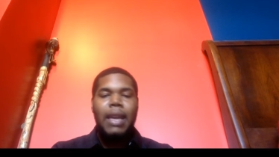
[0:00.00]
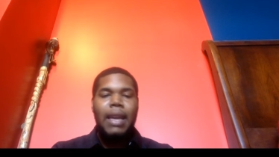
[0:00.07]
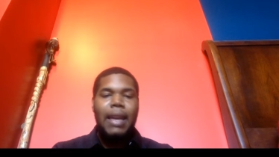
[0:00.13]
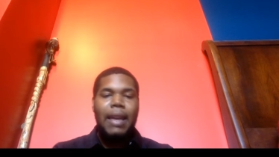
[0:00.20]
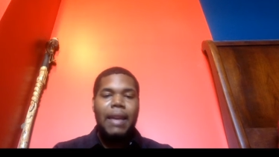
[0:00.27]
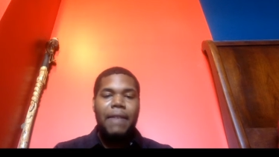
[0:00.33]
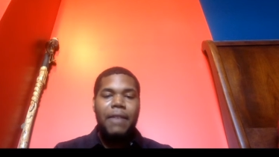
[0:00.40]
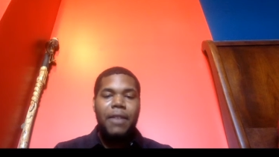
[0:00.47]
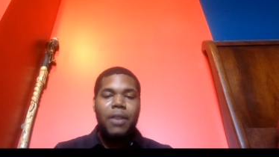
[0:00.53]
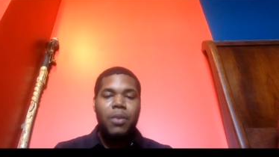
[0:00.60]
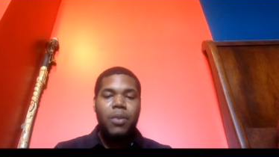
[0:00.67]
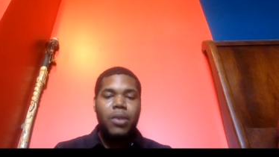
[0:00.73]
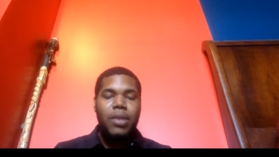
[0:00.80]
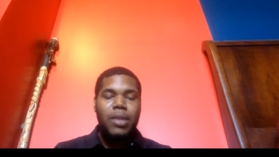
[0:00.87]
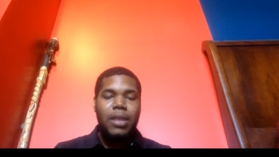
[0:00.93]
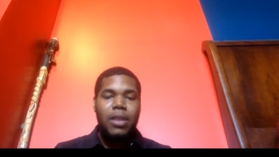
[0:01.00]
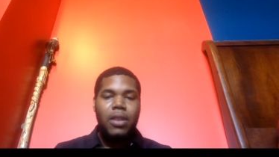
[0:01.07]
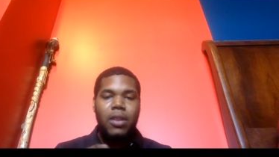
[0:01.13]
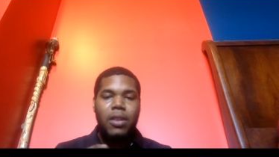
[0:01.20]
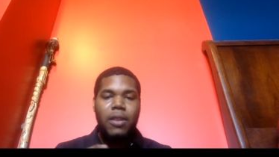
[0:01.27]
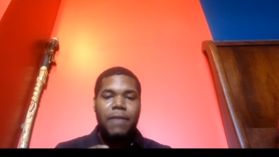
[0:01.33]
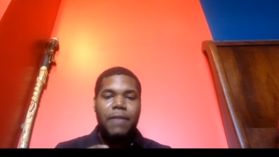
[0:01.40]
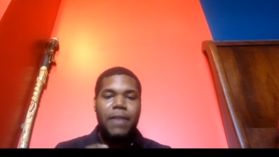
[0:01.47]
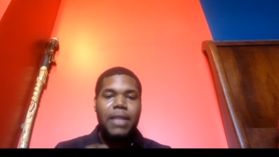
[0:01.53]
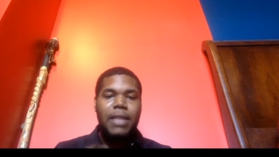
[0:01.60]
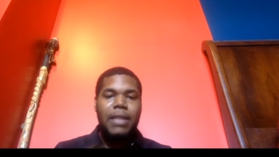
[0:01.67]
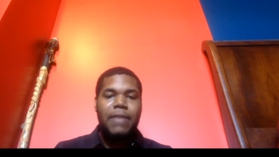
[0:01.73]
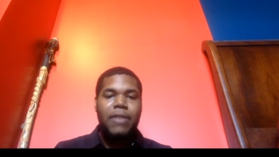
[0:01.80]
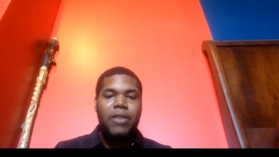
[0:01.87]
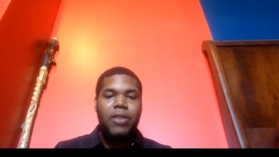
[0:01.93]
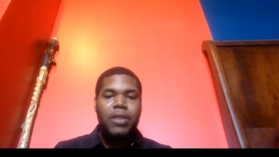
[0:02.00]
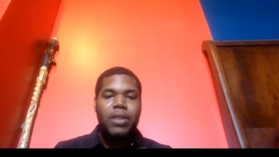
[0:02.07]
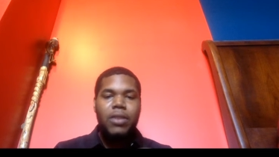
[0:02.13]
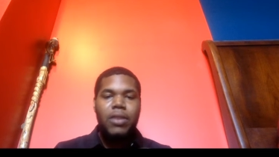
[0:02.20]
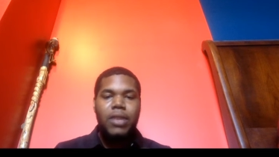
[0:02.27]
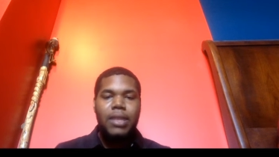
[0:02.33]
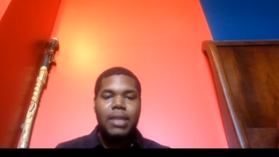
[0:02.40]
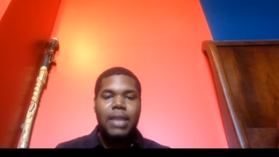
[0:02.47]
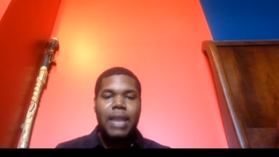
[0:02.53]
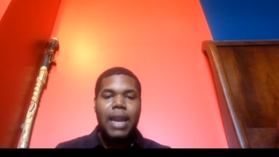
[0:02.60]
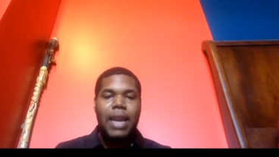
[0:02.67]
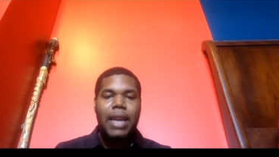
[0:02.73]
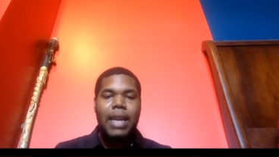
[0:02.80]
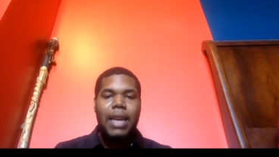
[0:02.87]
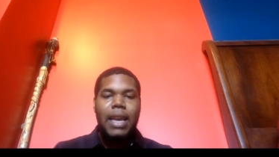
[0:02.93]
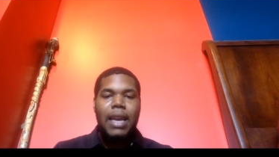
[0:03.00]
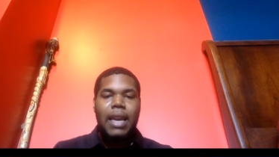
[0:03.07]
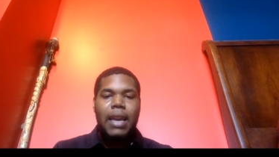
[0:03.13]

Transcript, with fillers: if you are still on the fence, if you're still deciding,